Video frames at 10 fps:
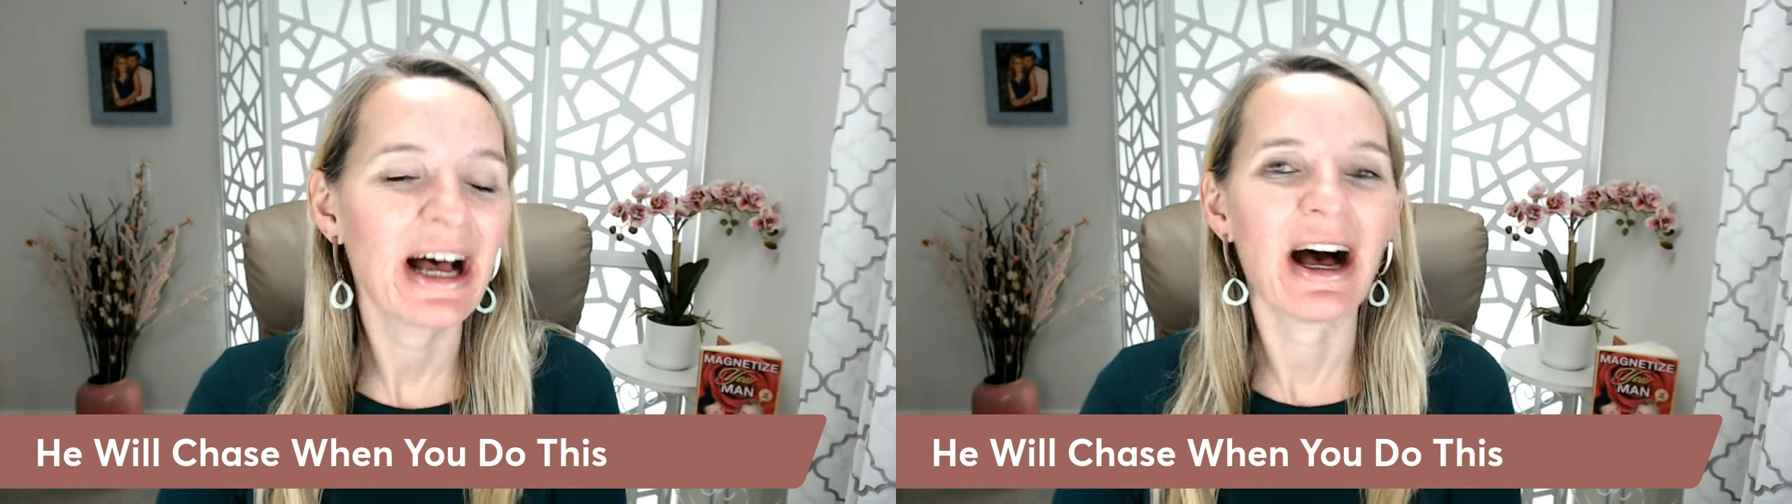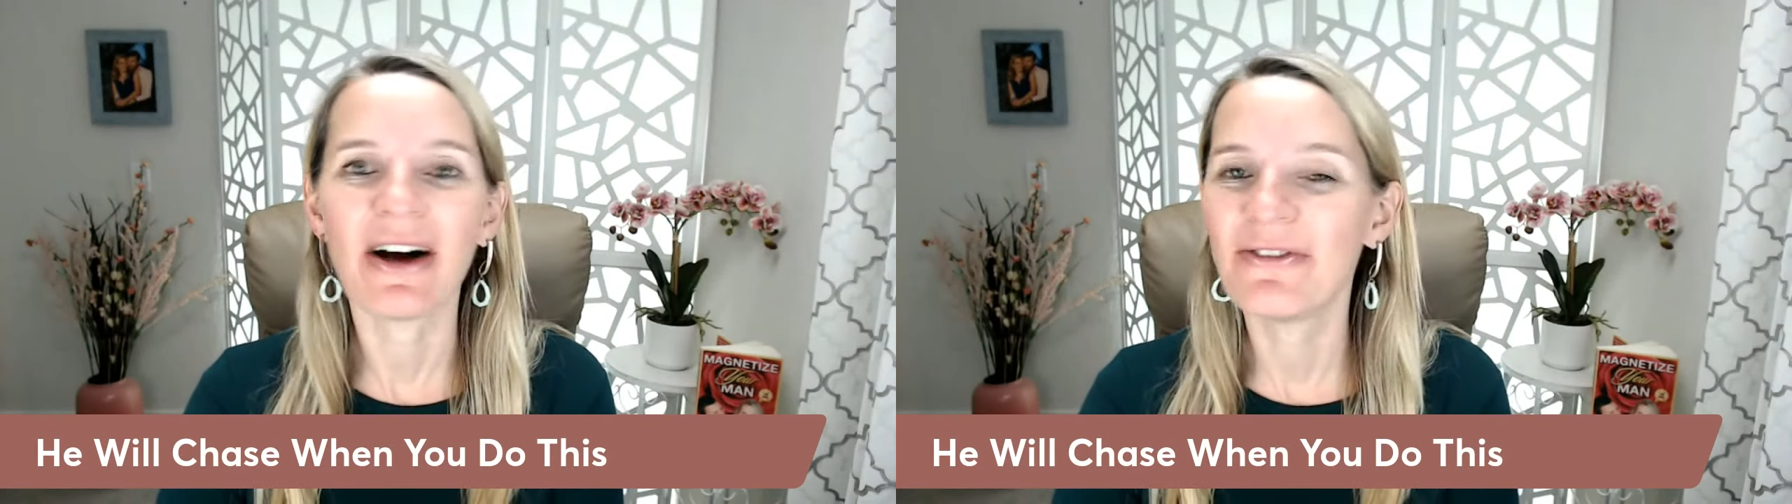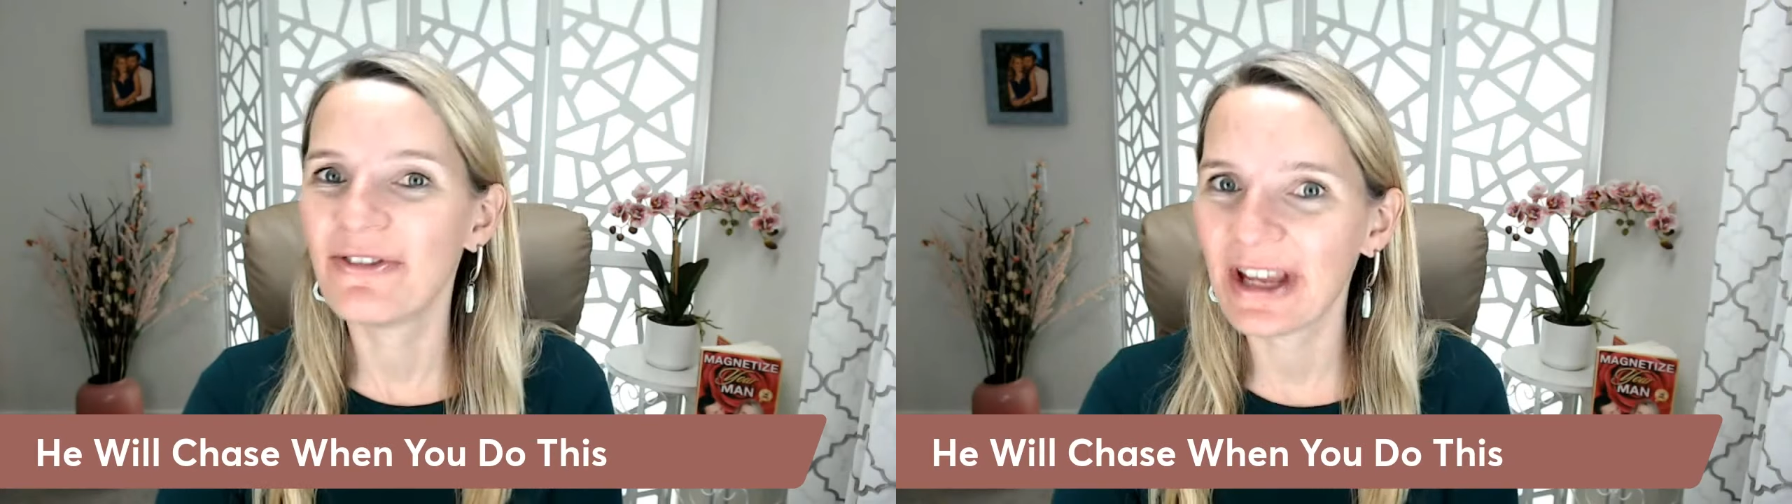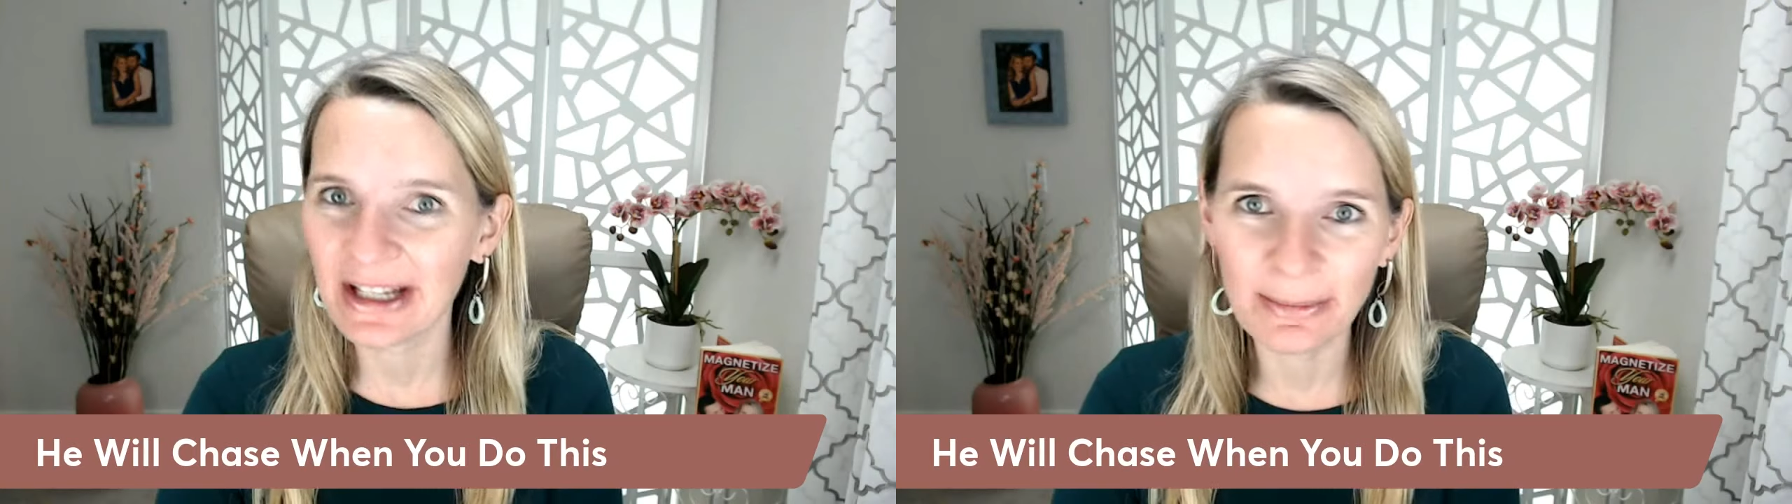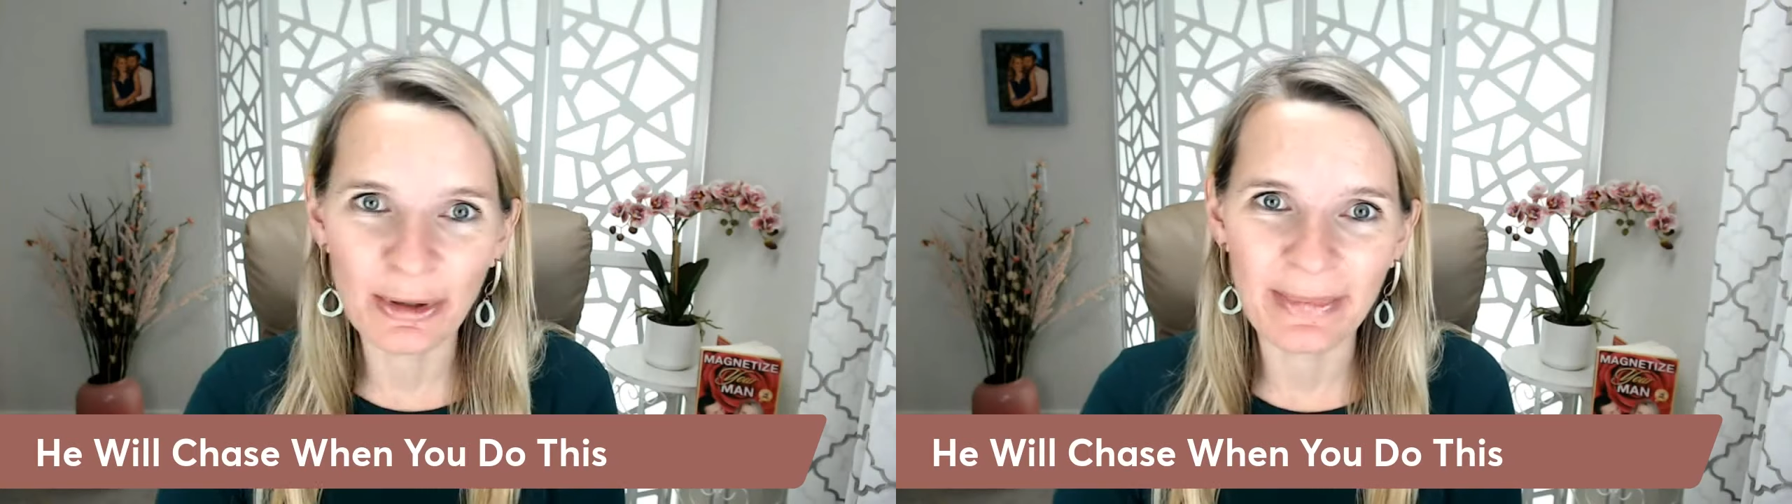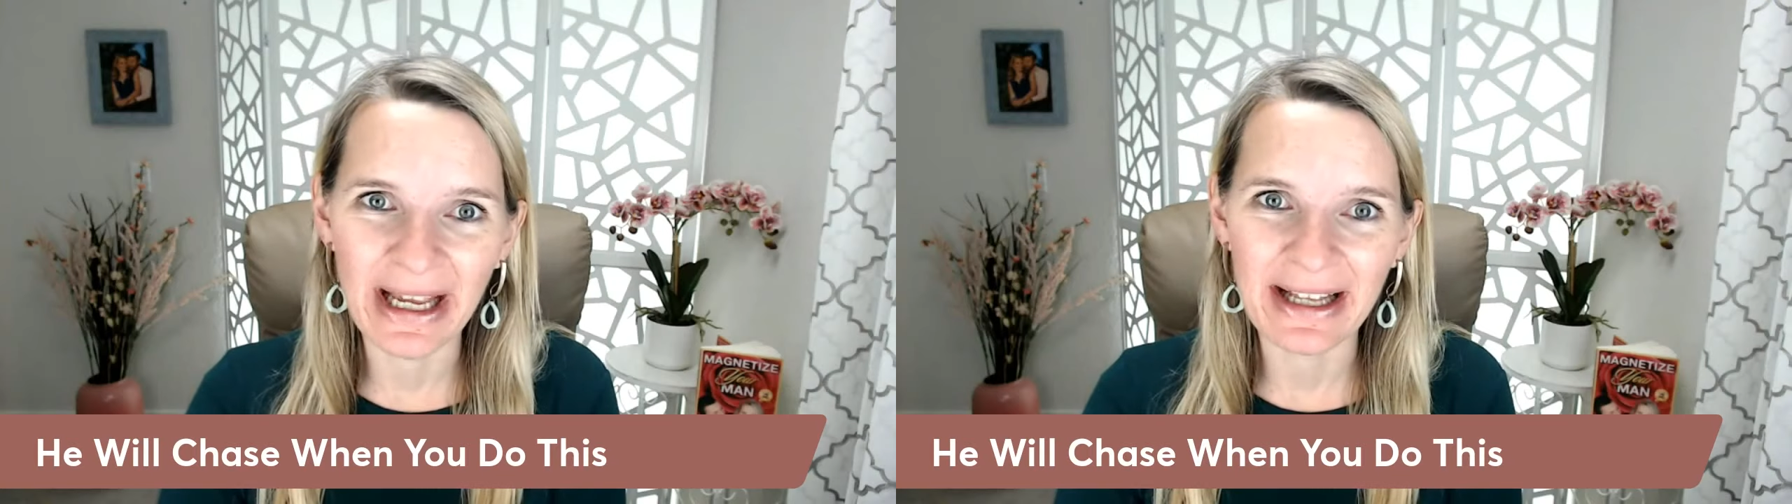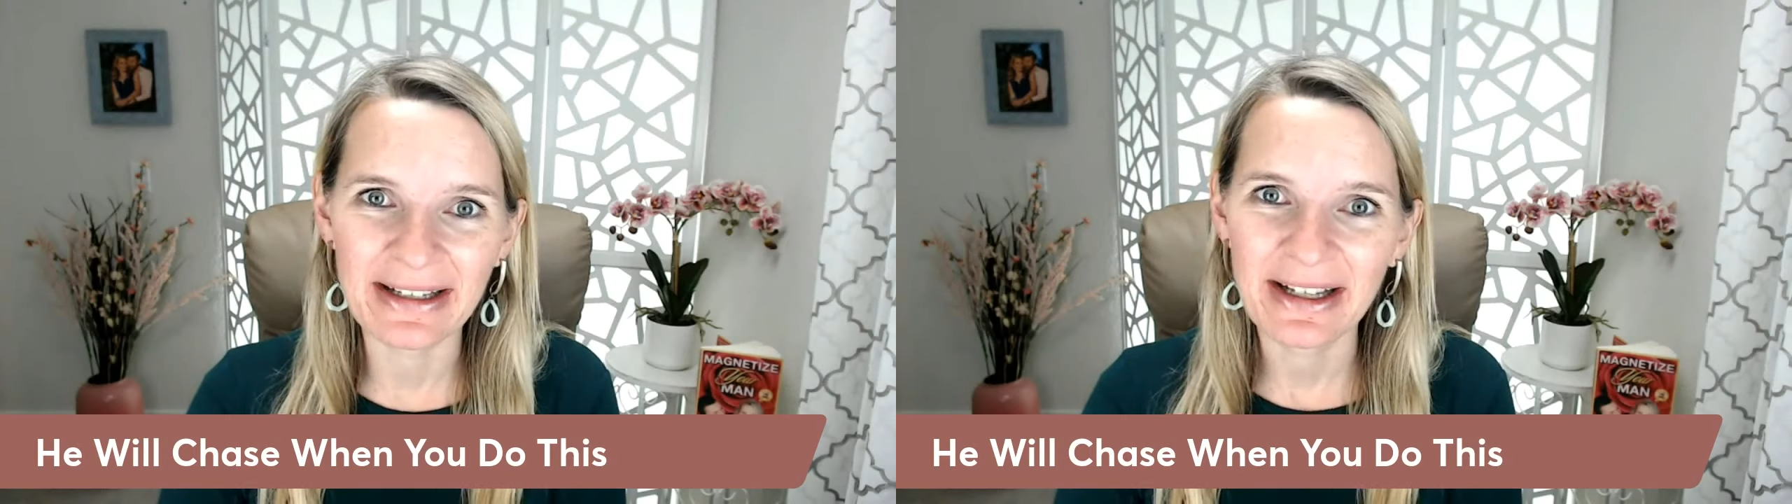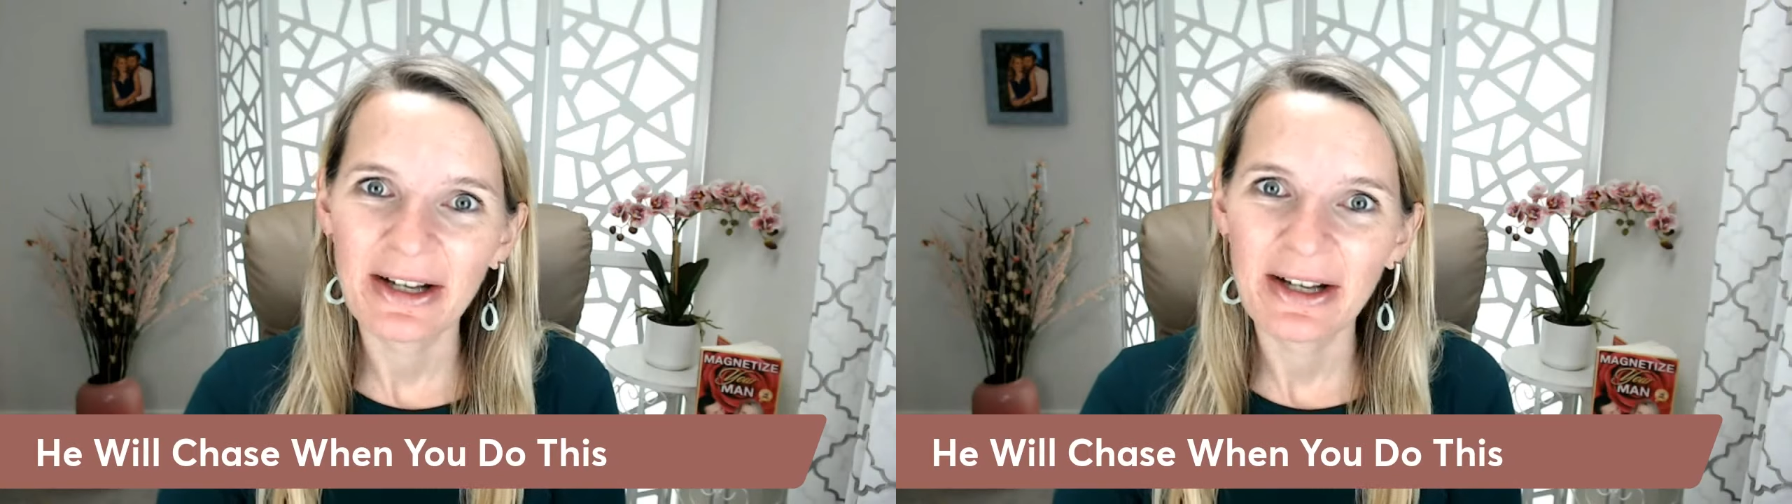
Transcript: available men